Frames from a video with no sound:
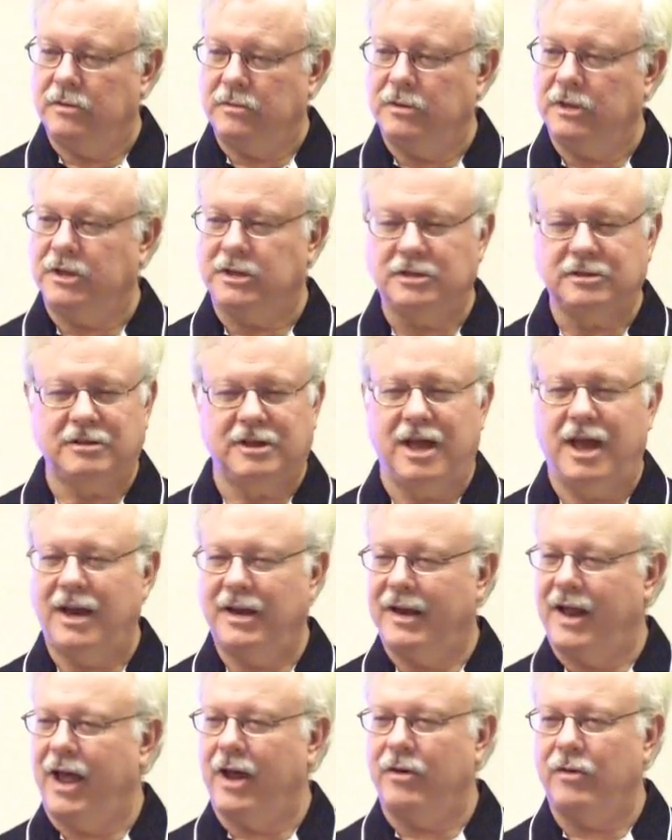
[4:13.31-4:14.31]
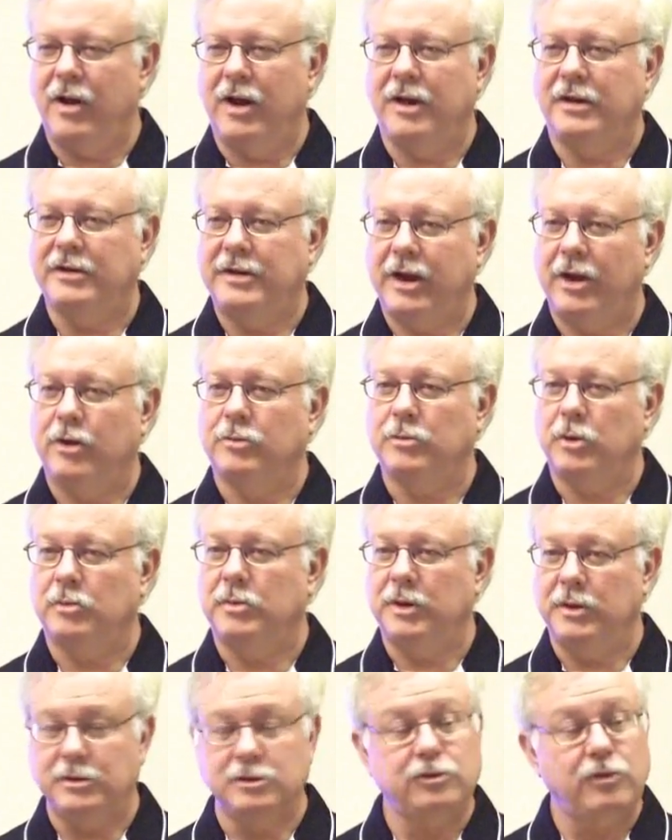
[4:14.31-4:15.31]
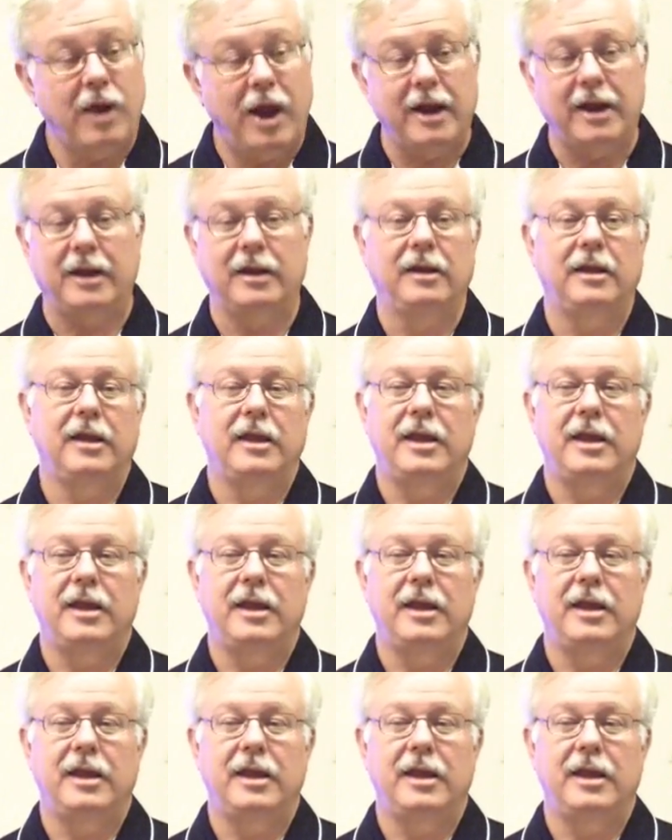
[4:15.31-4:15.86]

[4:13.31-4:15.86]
just cutting out and running terrible, but it was running.